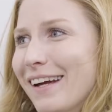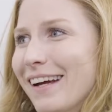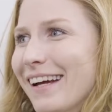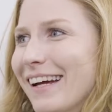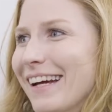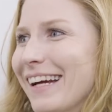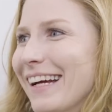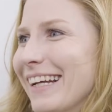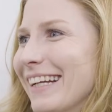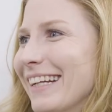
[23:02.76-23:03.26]
I
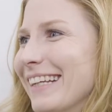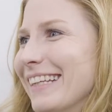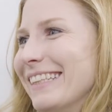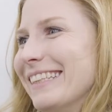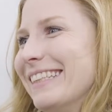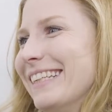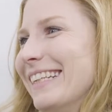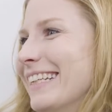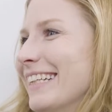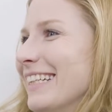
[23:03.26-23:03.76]
don't know what this
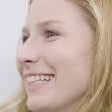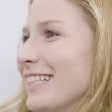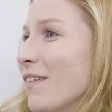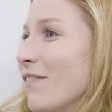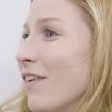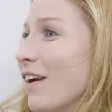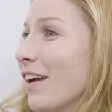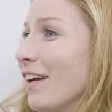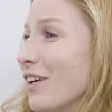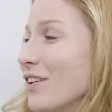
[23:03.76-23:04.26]
kid's got
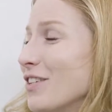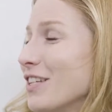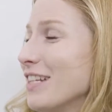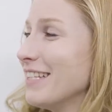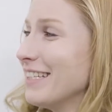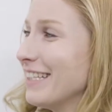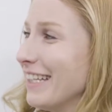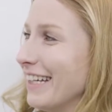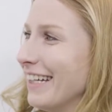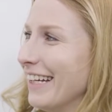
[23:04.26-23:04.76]
going on, but
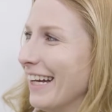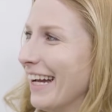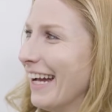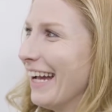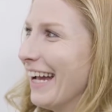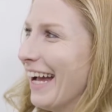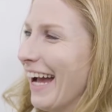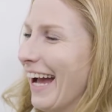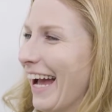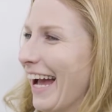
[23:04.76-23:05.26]
yeah, we'll
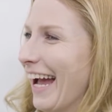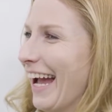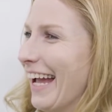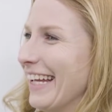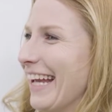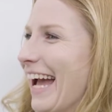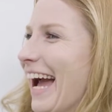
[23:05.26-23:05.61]
listen to it.